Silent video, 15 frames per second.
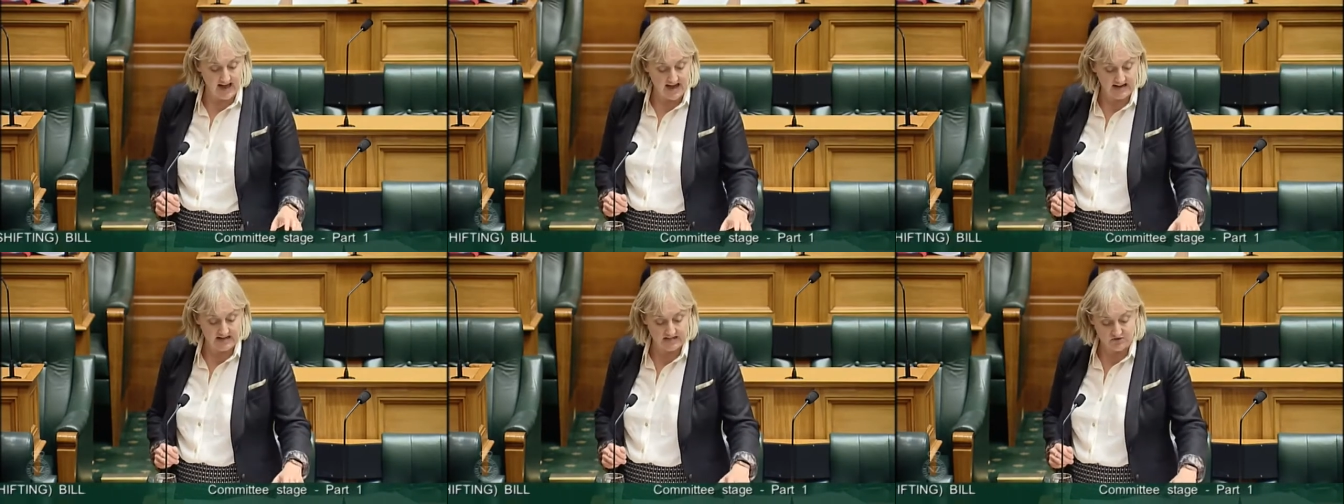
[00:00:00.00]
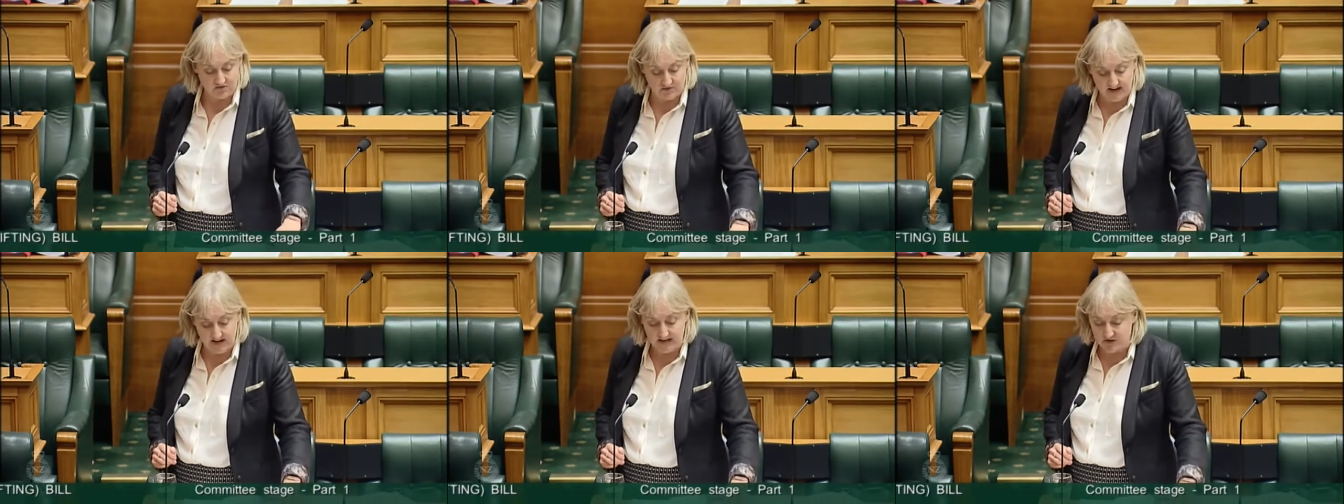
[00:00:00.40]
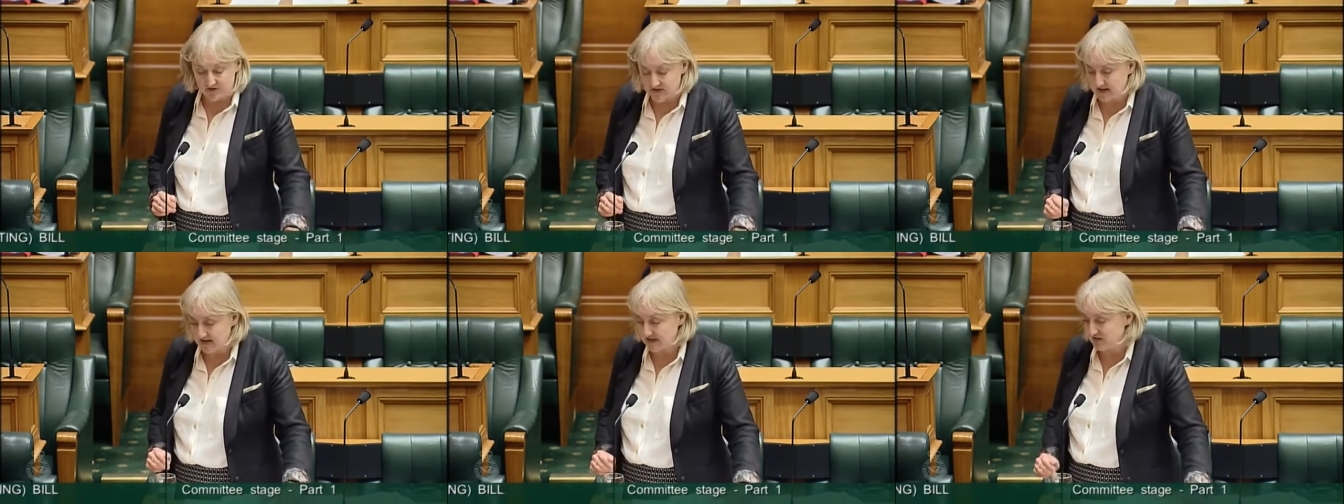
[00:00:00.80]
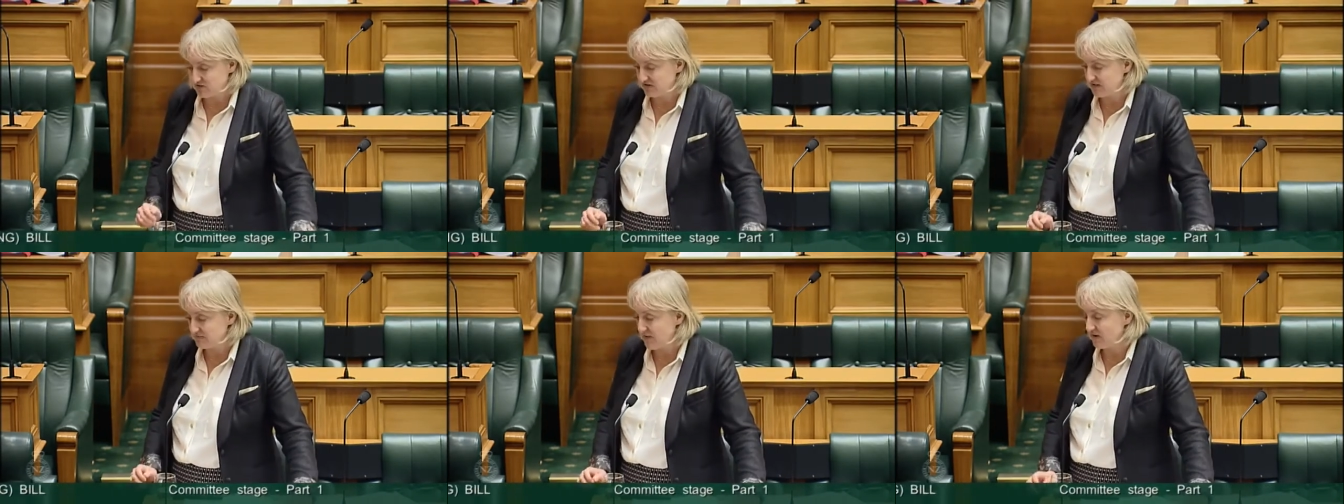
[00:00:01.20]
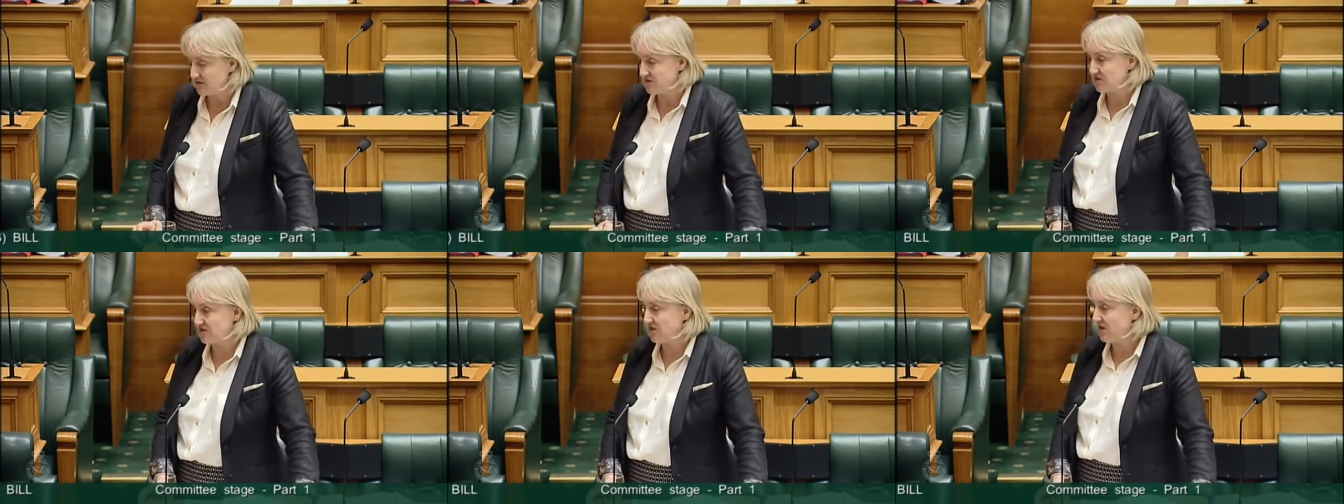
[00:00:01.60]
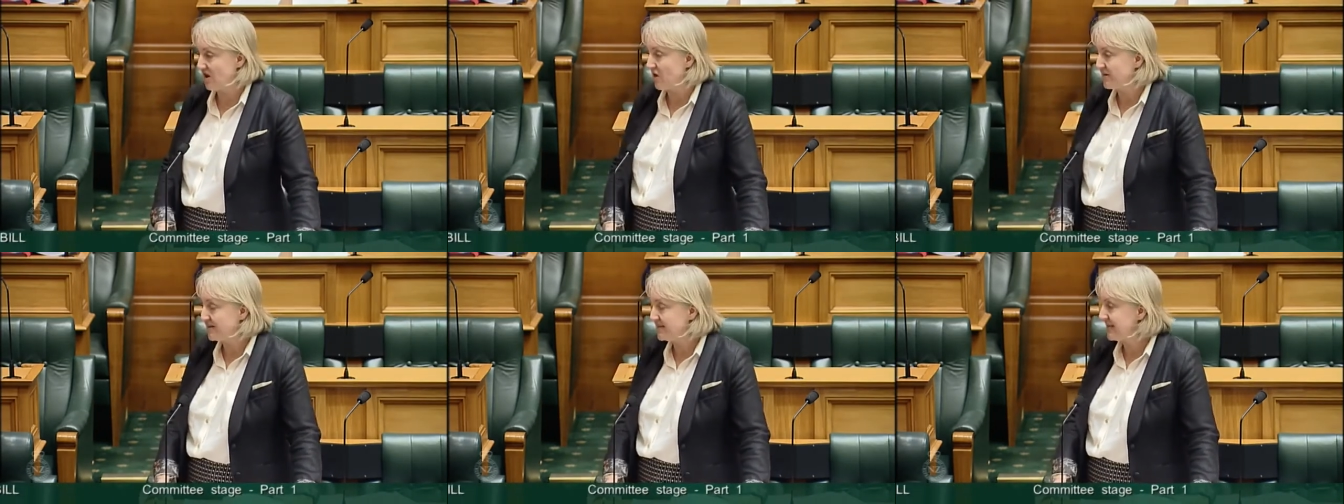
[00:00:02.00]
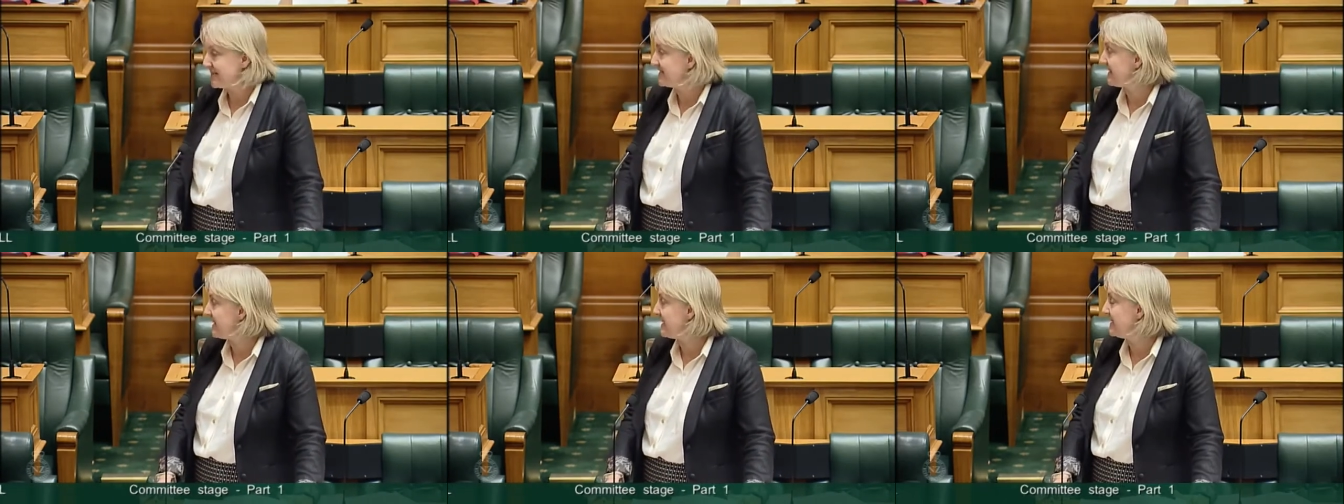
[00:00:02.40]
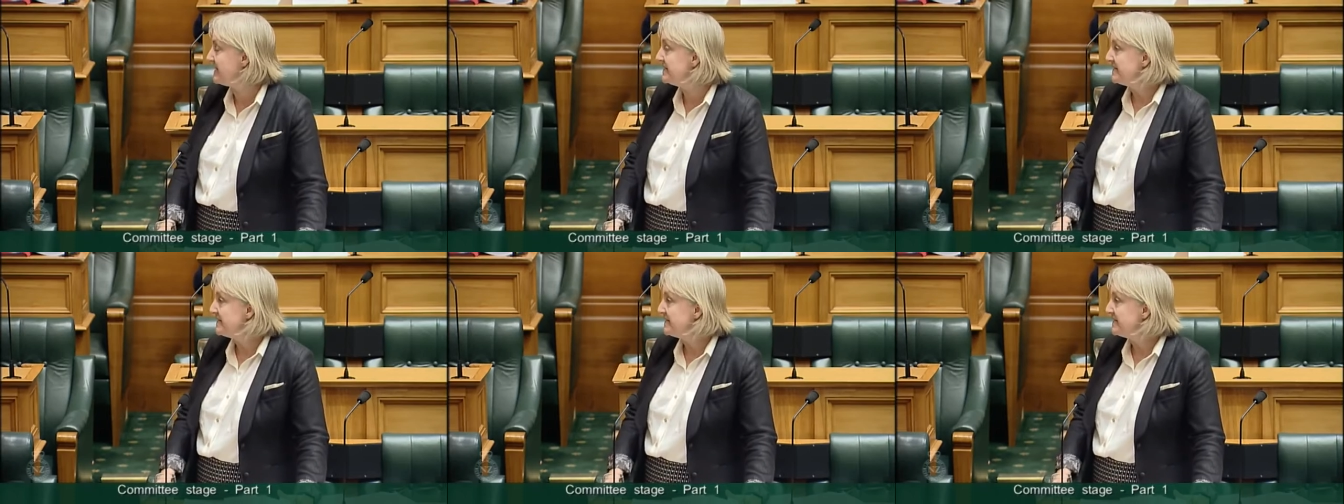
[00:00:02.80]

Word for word: and is really New Zealand's response to the OECD